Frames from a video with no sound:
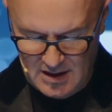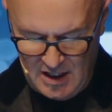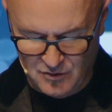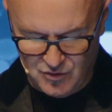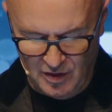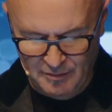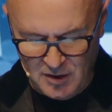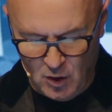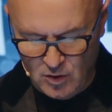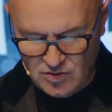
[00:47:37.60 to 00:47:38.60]
And from
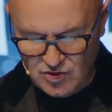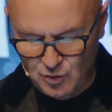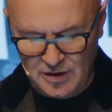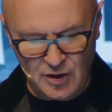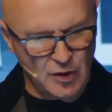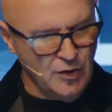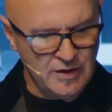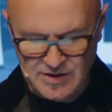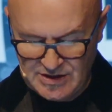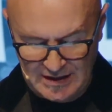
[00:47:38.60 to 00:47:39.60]
it also we
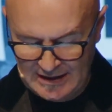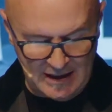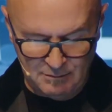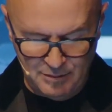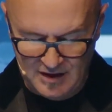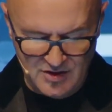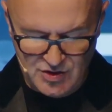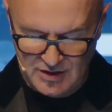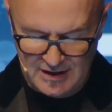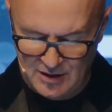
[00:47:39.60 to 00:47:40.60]
earnestly and
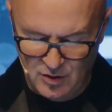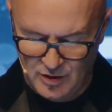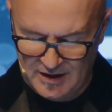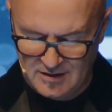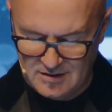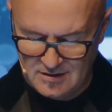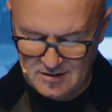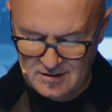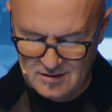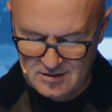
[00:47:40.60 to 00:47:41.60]
patiently await
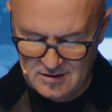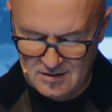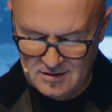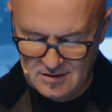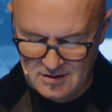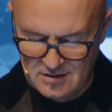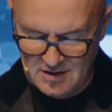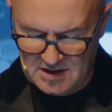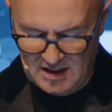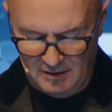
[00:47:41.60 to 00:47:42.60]

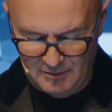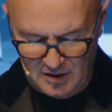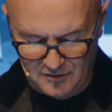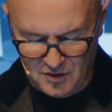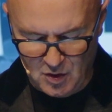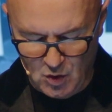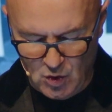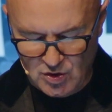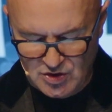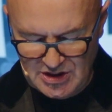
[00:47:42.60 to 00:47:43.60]
the coming of the
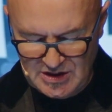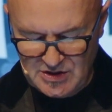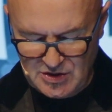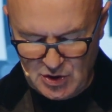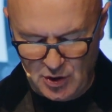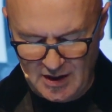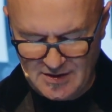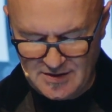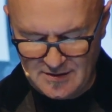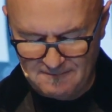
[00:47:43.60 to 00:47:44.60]
Lord Jesus
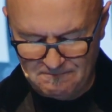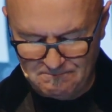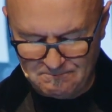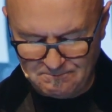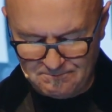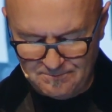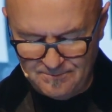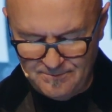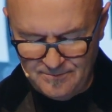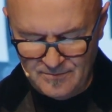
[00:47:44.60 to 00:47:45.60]
Christ,
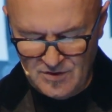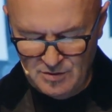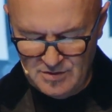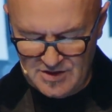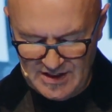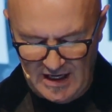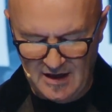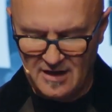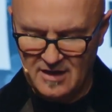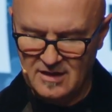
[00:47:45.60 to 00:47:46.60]
the
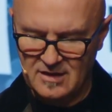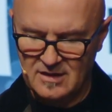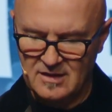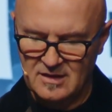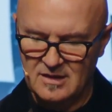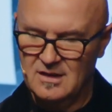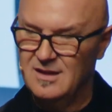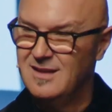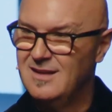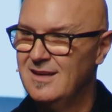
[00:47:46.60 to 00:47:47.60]
Messiah,
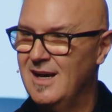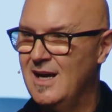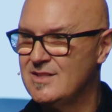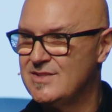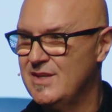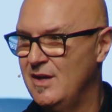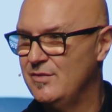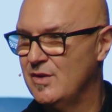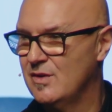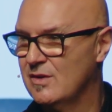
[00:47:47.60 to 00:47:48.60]
a
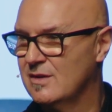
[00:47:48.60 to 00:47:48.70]
Savior.